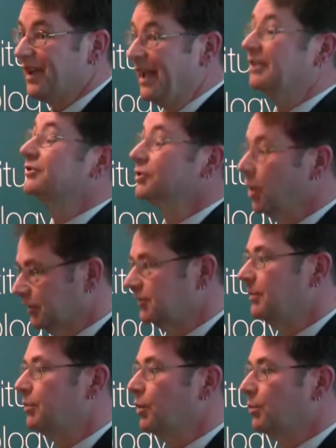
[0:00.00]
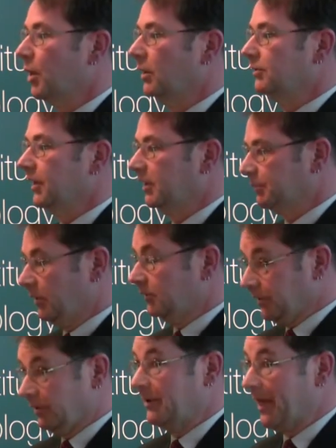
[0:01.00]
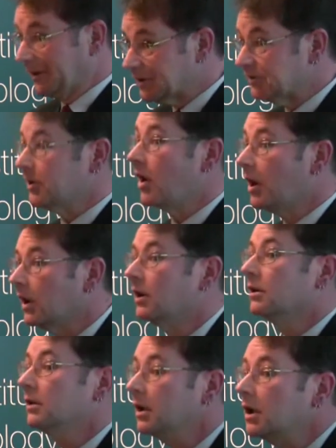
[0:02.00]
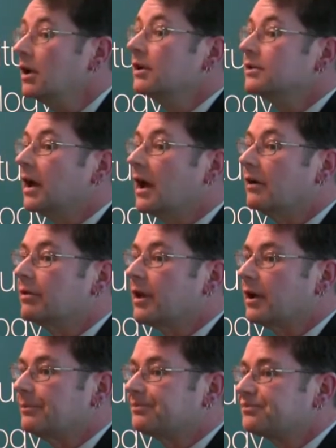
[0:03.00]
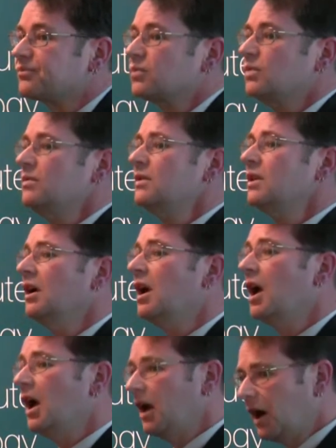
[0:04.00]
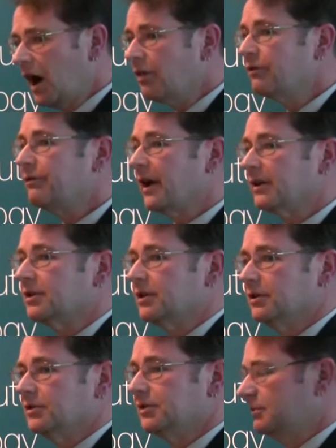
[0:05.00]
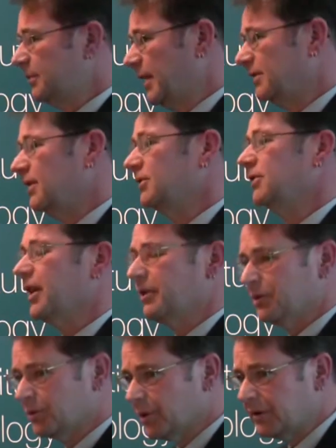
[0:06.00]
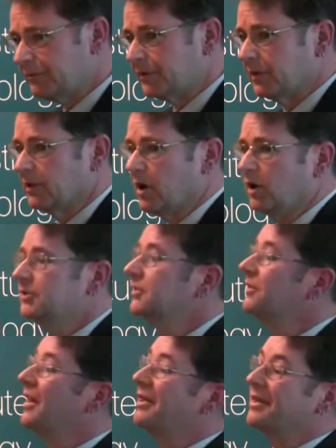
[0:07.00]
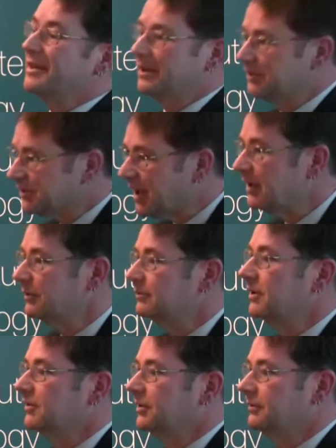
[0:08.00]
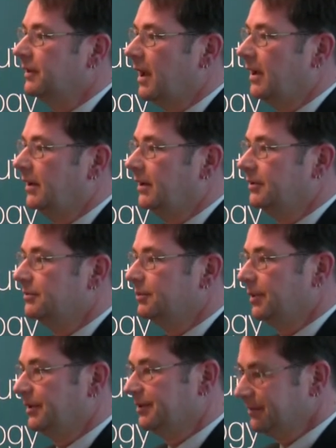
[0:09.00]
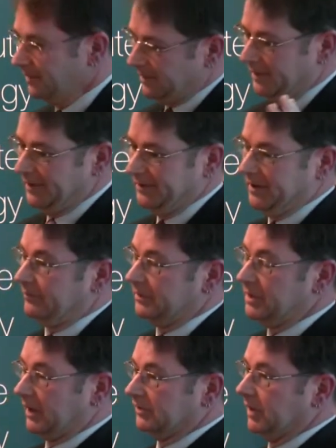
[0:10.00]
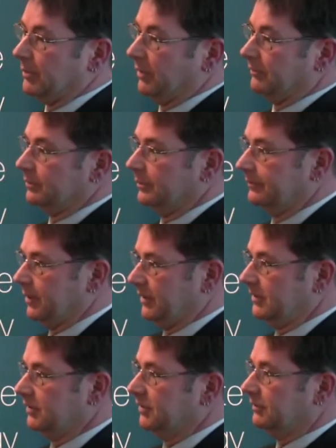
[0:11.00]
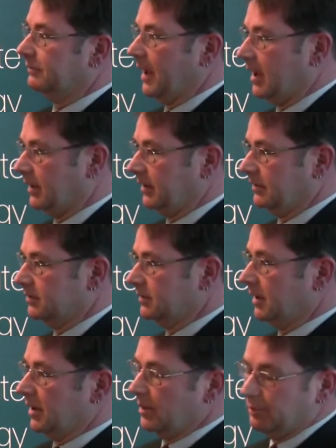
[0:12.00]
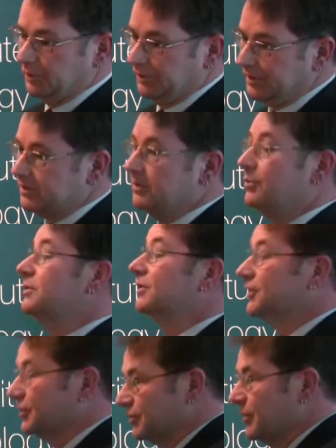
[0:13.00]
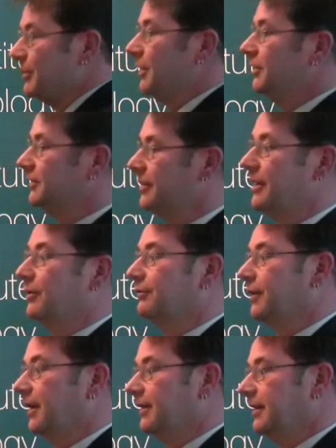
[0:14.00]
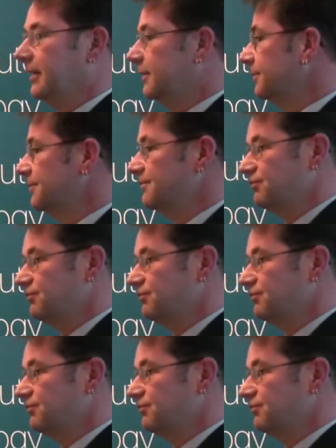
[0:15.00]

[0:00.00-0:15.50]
is not a simple process, but there's certainly that desire to have that. Other factors, in fact, as I say, grief and loss, the extent of disadvantage, which if you take someone from a very disadvantaged position which has contributed to their offending,